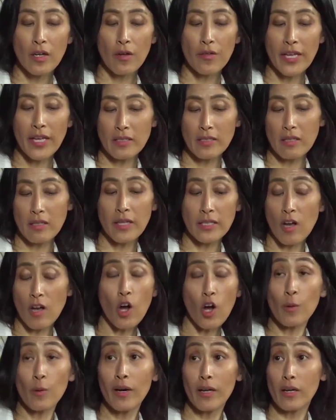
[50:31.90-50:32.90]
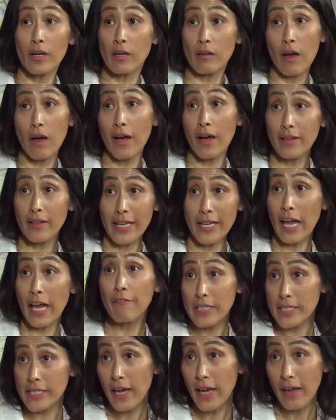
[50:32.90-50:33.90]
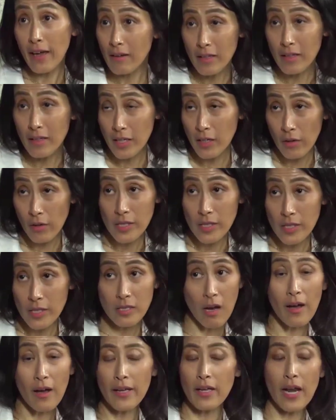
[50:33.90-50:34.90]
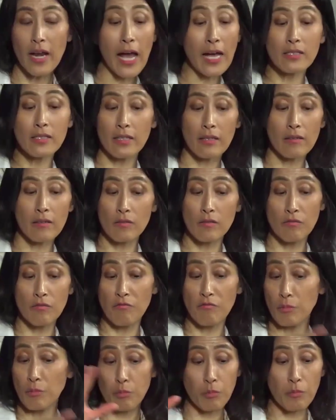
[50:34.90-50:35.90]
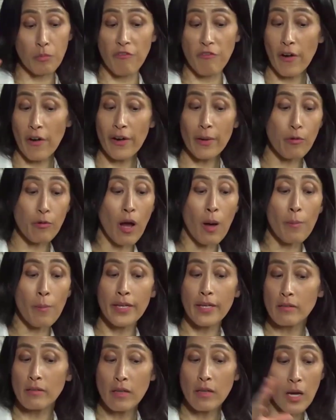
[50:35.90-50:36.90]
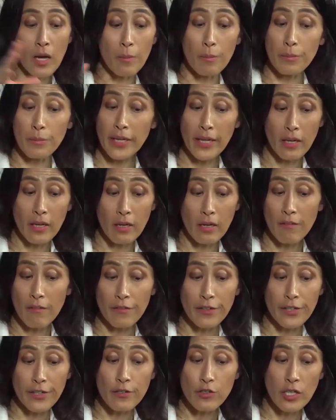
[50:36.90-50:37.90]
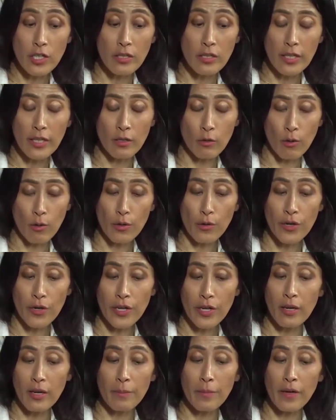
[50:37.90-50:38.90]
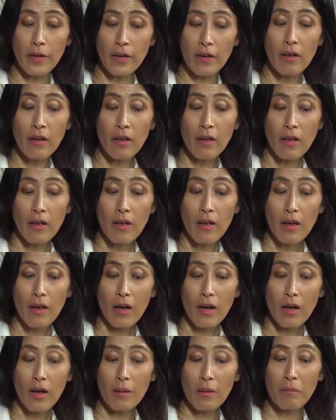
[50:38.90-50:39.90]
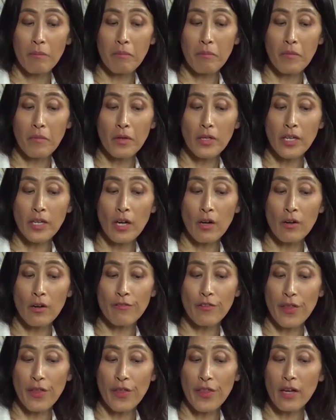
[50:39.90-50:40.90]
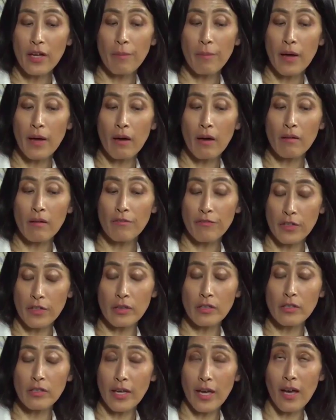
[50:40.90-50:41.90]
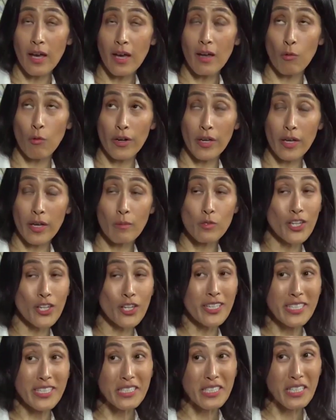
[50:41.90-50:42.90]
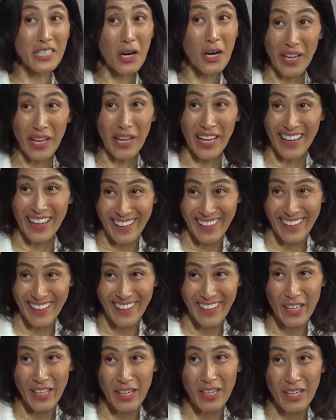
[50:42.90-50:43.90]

you know they they talk about it a lot like every day you know it's got it has like very prominent um, media coverage in, in north korea but um, you know if you think about if you look at where kim jong-un is going